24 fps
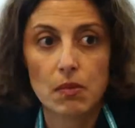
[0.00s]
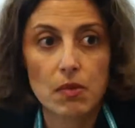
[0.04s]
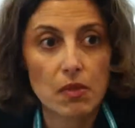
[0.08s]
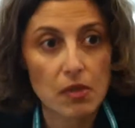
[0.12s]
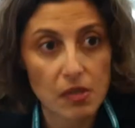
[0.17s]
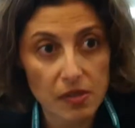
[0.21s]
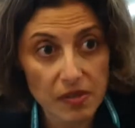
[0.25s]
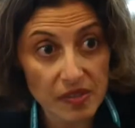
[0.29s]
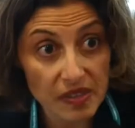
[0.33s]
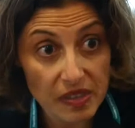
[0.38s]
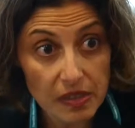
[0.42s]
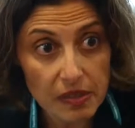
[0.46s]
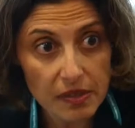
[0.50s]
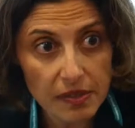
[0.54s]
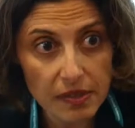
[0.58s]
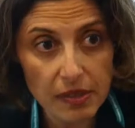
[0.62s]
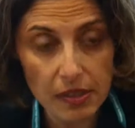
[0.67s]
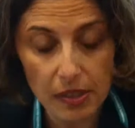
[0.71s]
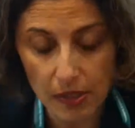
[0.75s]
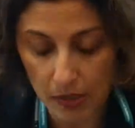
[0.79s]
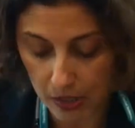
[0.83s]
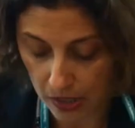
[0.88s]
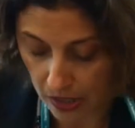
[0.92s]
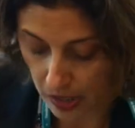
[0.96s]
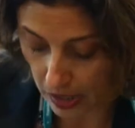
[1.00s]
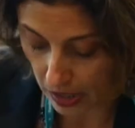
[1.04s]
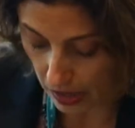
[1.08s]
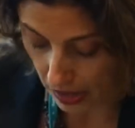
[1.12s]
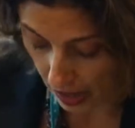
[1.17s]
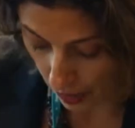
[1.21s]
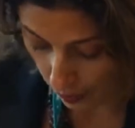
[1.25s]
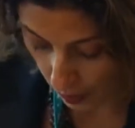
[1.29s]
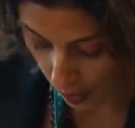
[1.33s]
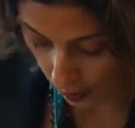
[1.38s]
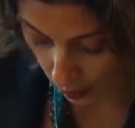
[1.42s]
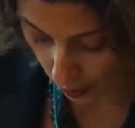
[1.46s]
city
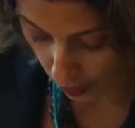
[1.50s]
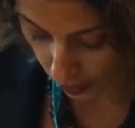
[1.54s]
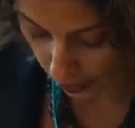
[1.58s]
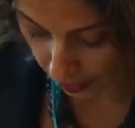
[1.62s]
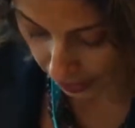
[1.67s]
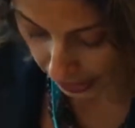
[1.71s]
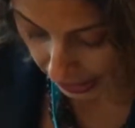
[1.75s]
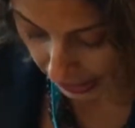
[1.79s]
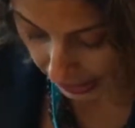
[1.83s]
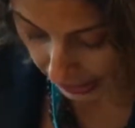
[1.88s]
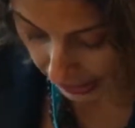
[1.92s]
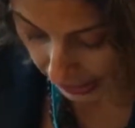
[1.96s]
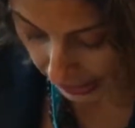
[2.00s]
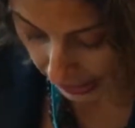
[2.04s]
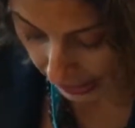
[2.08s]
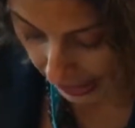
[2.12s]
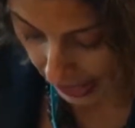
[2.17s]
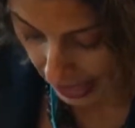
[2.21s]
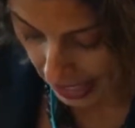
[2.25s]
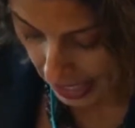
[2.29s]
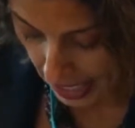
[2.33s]
they were working in.